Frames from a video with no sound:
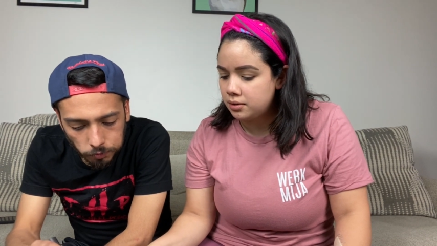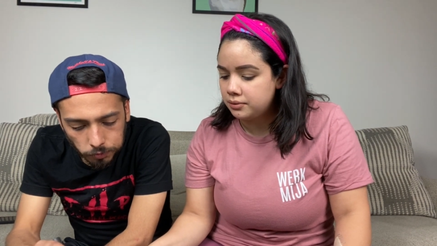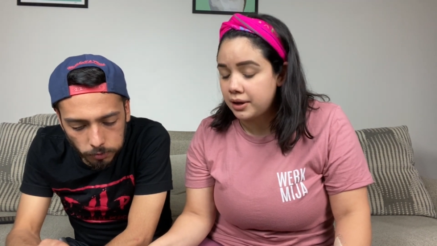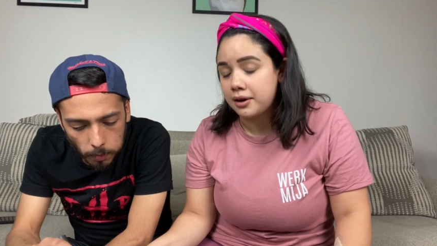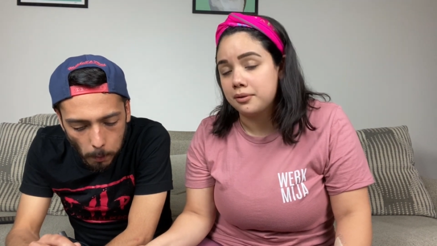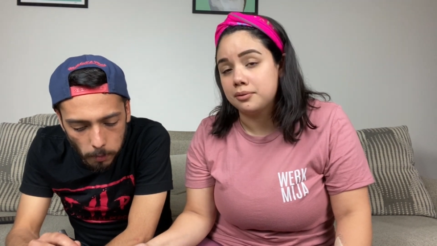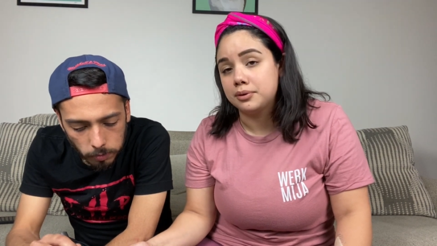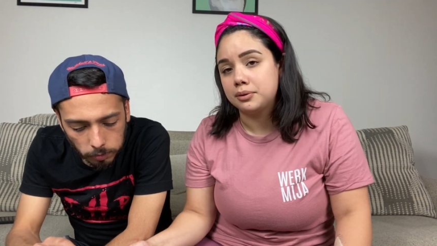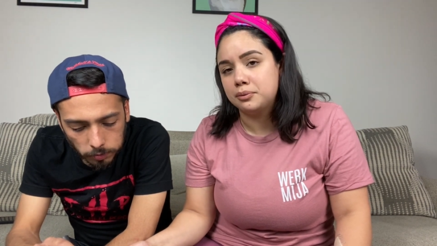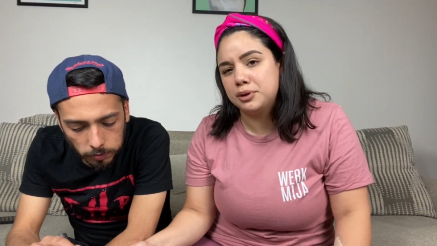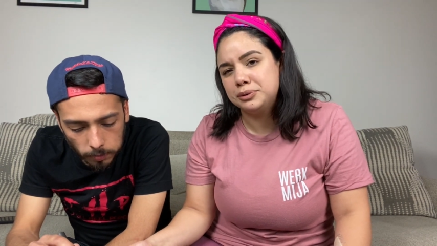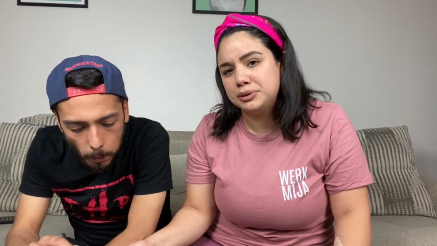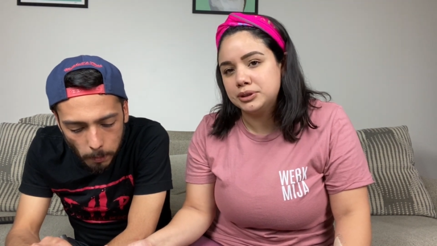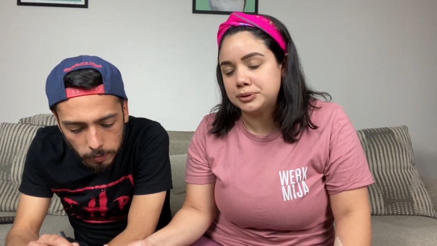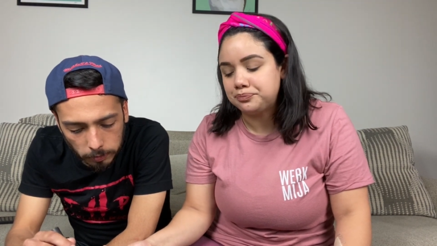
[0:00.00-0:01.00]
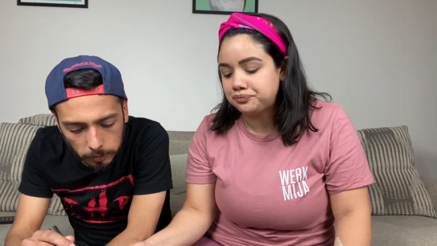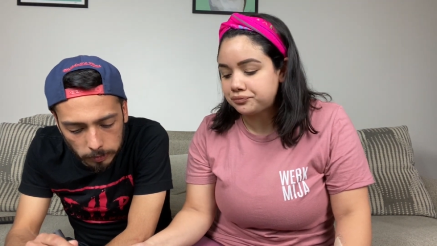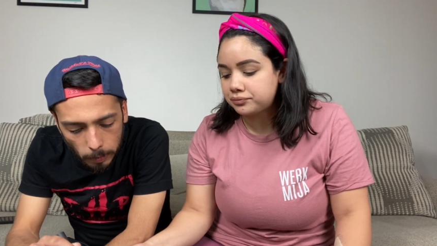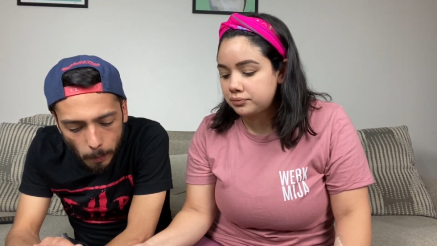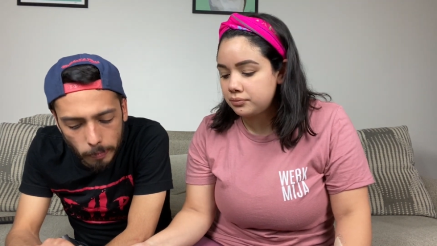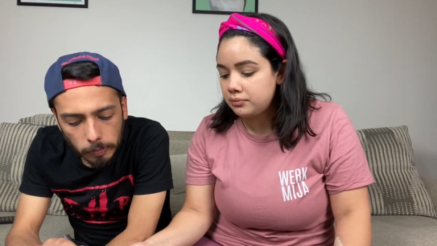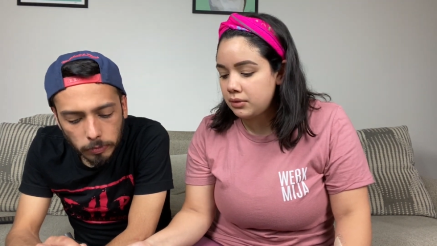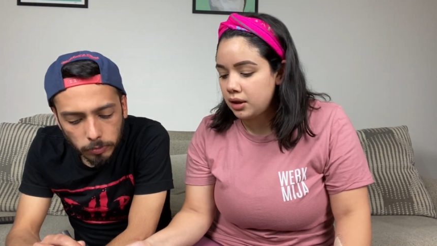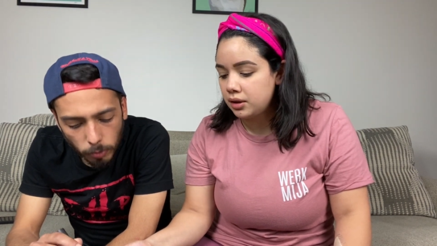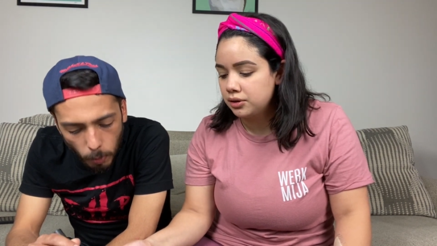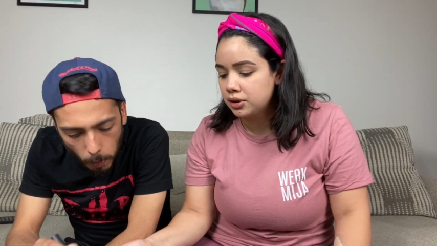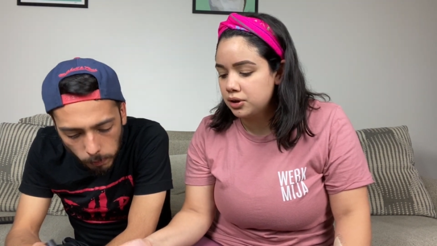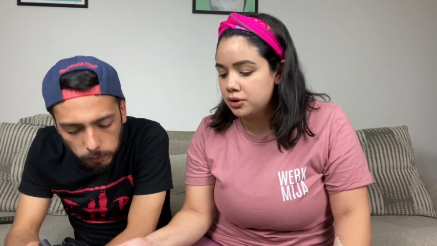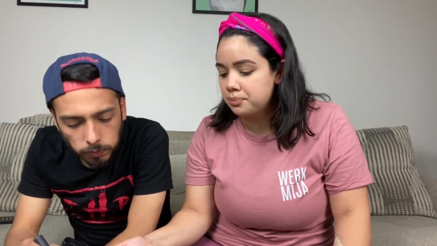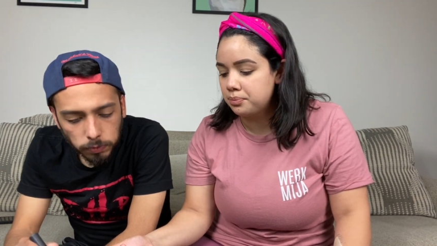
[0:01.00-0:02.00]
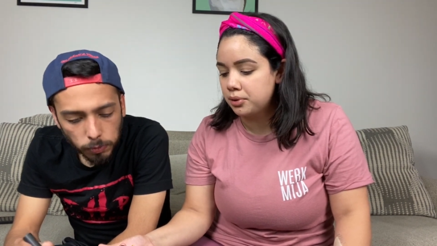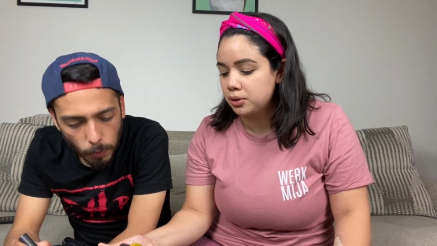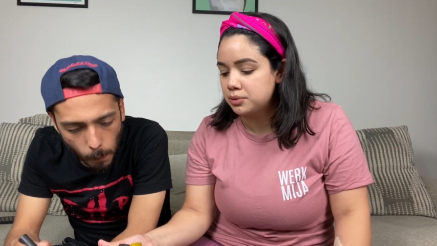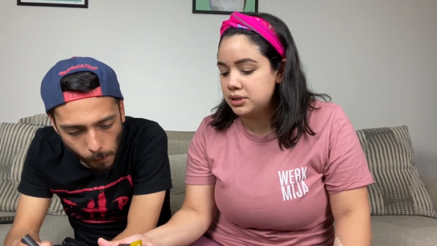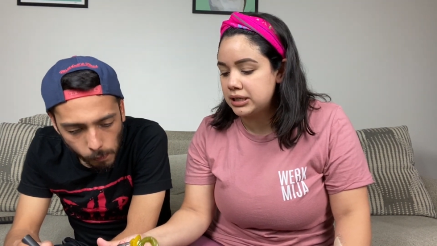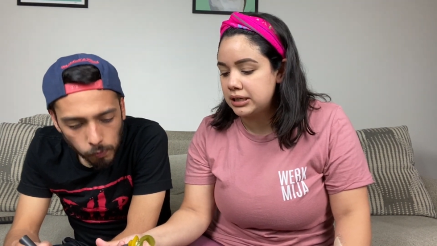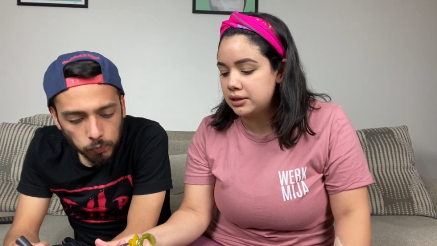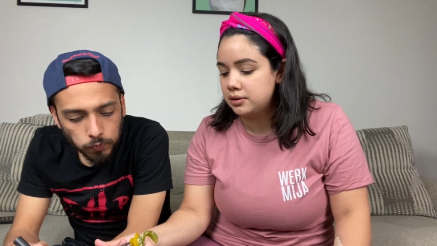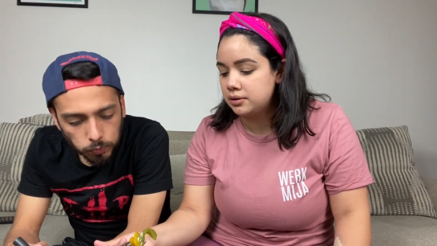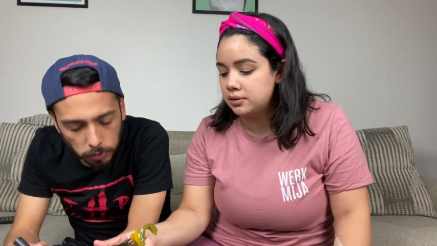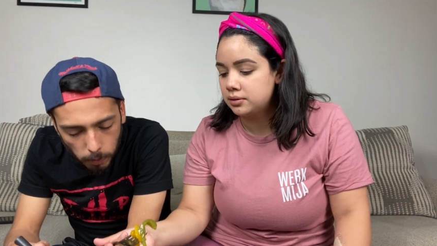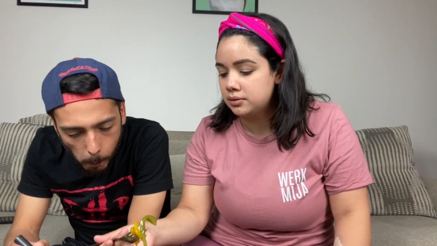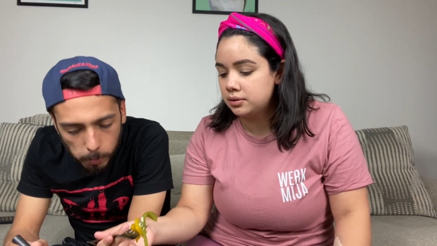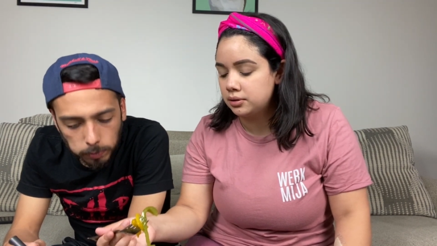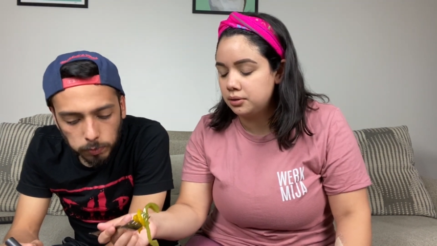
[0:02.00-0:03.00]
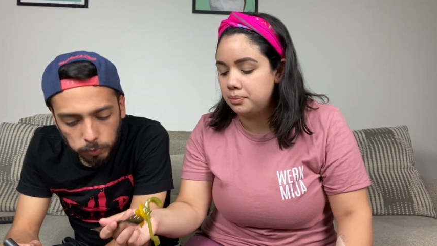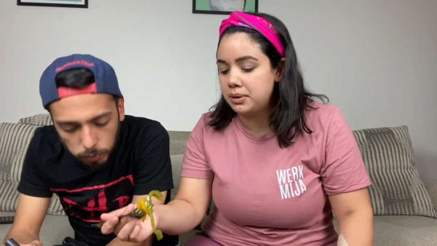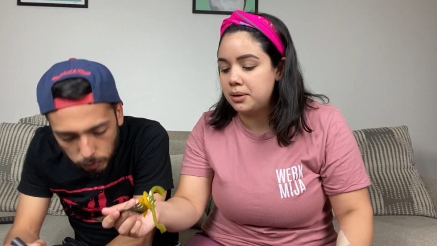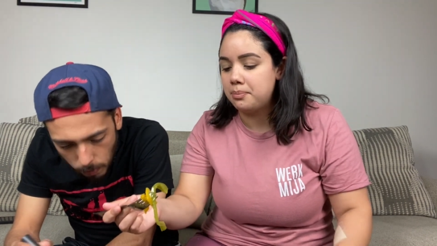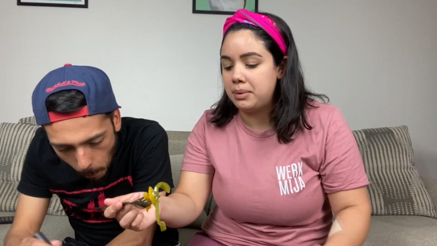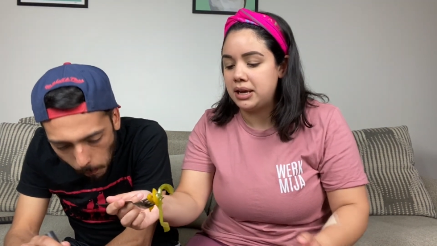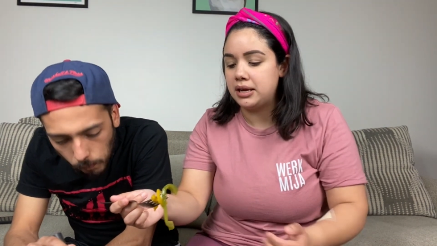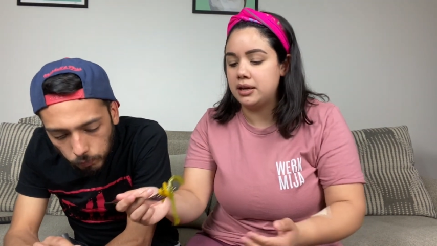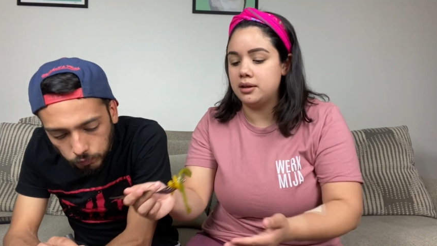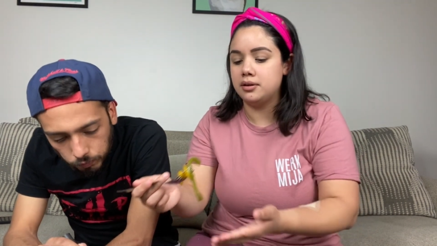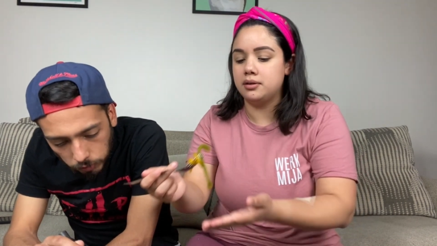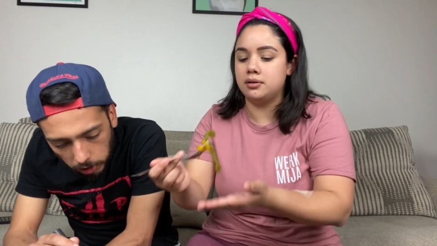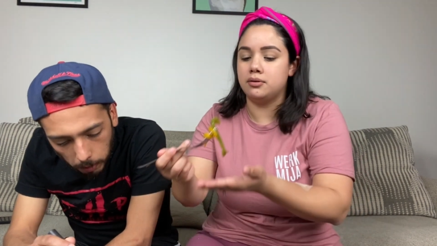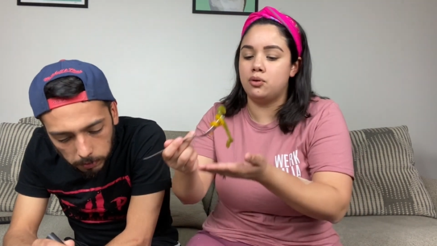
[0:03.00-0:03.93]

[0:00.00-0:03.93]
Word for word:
Speaker 1: not healthy, well, you know, the good protein, a little bit of bacon.